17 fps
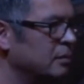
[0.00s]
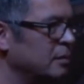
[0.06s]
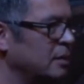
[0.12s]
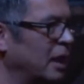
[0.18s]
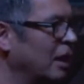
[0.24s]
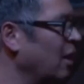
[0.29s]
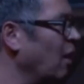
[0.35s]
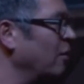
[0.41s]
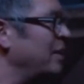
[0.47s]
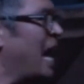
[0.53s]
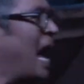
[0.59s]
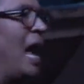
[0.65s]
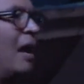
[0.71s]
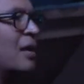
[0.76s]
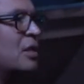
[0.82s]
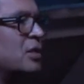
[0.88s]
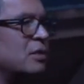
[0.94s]
He'll go
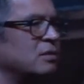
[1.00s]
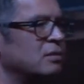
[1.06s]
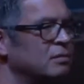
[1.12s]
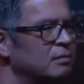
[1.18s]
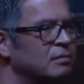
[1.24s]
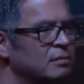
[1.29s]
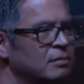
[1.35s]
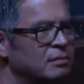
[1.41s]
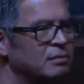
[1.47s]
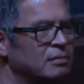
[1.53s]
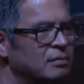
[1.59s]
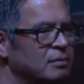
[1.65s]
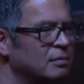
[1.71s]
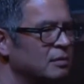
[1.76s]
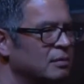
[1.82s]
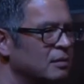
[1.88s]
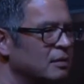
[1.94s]
Dallas.
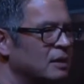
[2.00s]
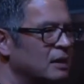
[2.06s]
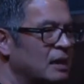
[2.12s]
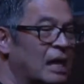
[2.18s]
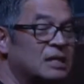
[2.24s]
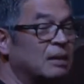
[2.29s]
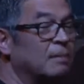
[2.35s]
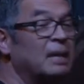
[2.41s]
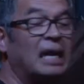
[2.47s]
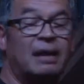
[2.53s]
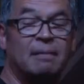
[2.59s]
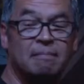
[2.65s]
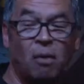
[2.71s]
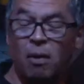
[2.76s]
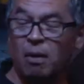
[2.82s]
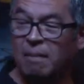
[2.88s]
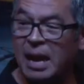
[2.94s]
Hey, somebody give him
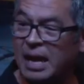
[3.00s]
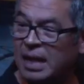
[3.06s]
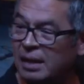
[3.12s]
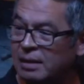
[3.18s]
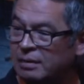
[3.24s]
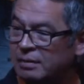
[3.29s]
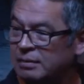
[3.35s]
more money.